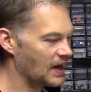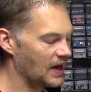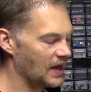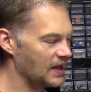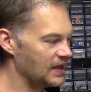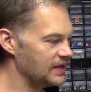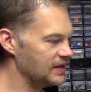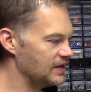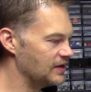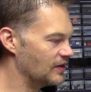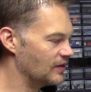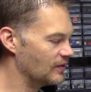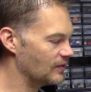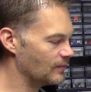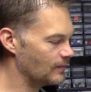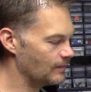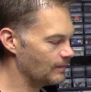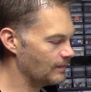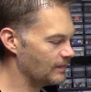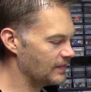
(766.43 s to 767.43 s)
you
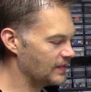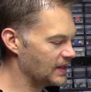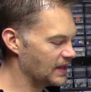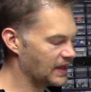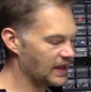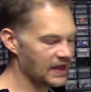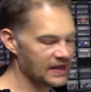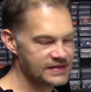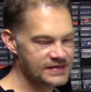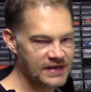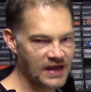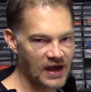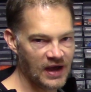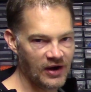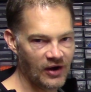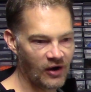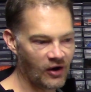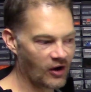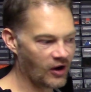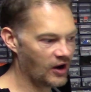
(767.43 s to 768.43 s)
know, it gets
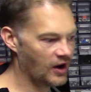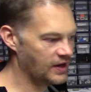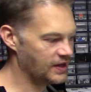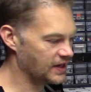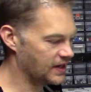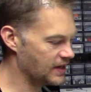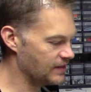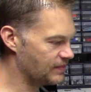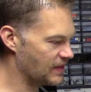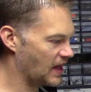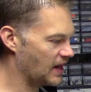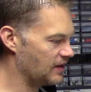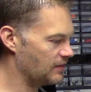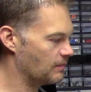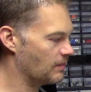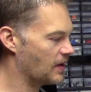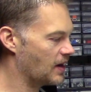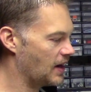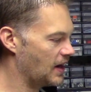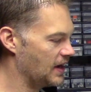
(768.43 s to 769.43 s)
kind of hard to keep that in
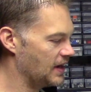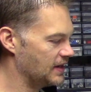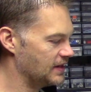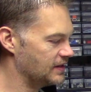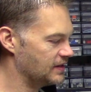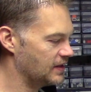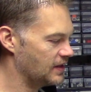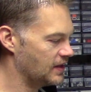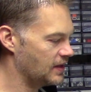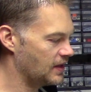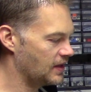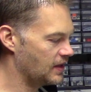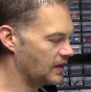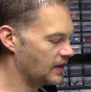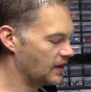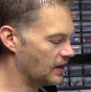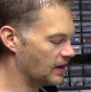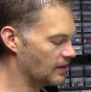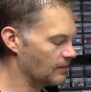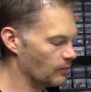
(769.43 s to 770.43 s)
mind
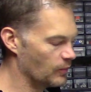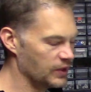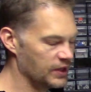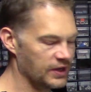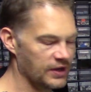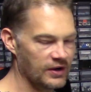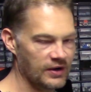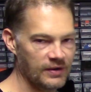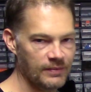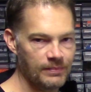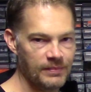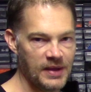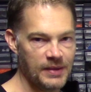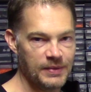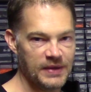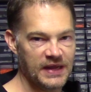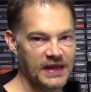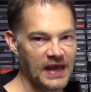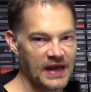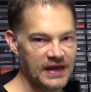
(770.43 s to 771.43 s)
when you're
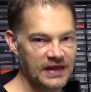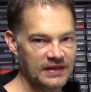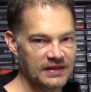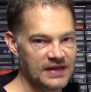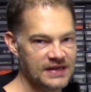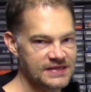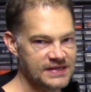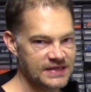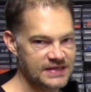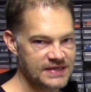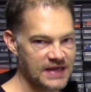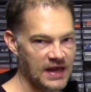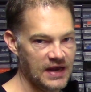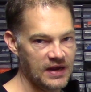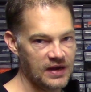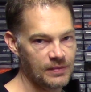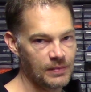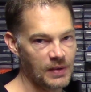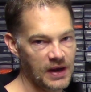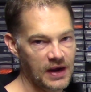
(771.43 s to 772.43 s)
maybe getting less
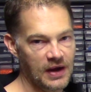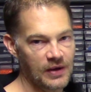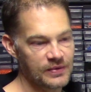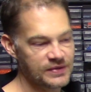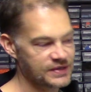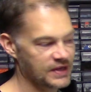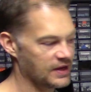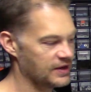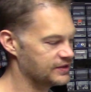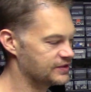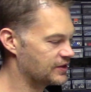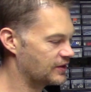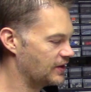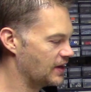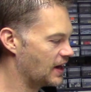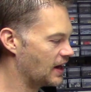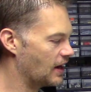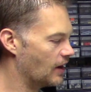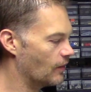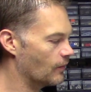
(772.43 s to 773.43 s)
excited about how it's going to turn
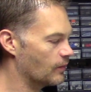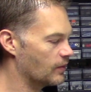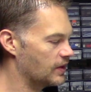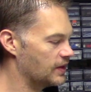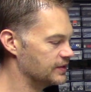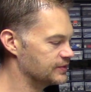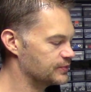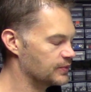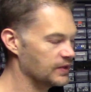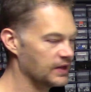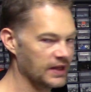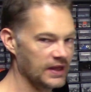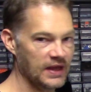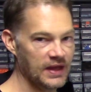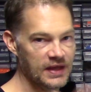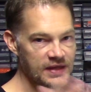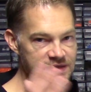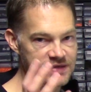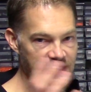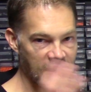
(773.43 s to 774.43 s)
out, whereas really
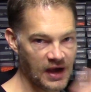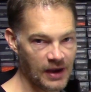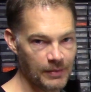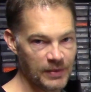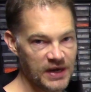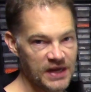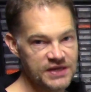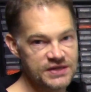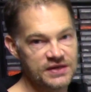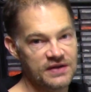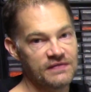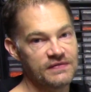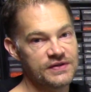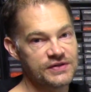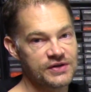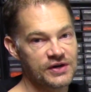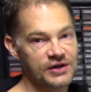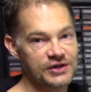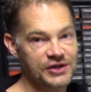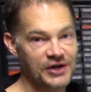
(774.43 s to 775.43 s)
it's a combination of the
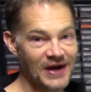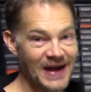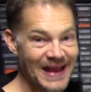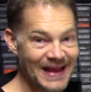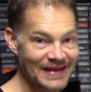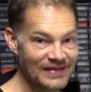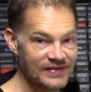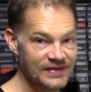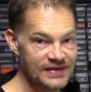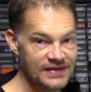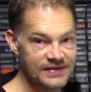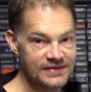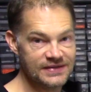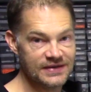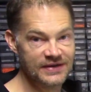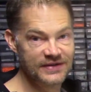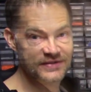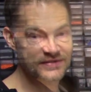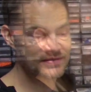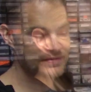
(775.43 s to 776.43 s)
structure and the
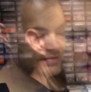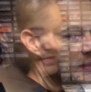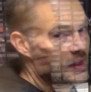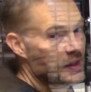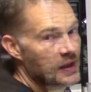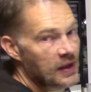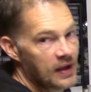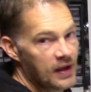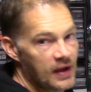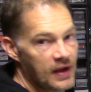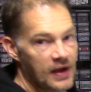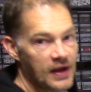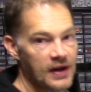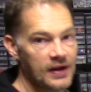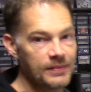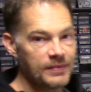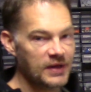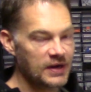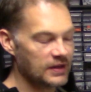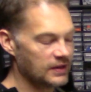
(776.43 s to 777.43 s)
details.
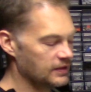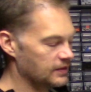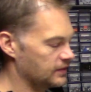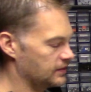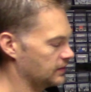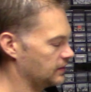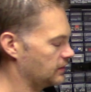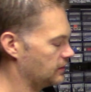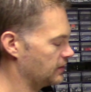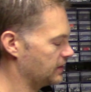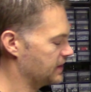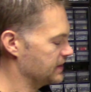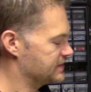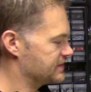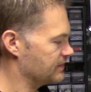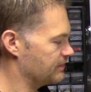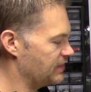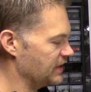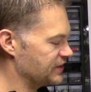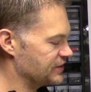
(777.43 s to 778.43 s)
I'm going to look at
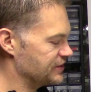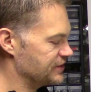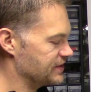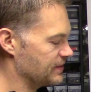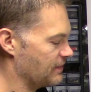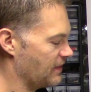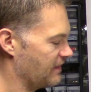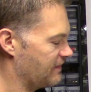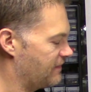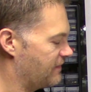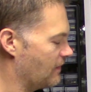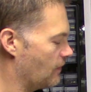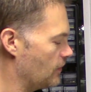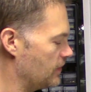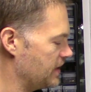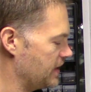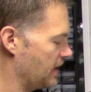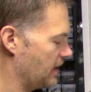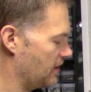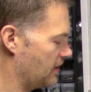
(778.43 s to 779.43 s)
some pictures on my
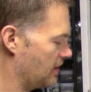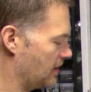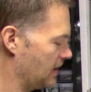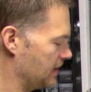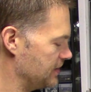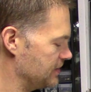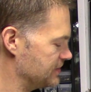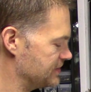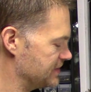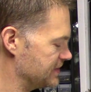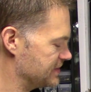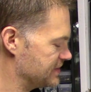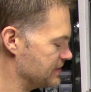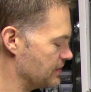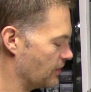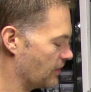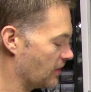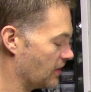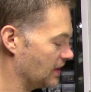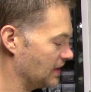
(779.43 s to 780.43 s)
phone here. I use this
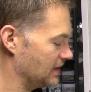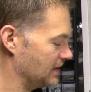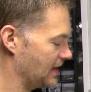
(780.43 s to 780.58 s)
note called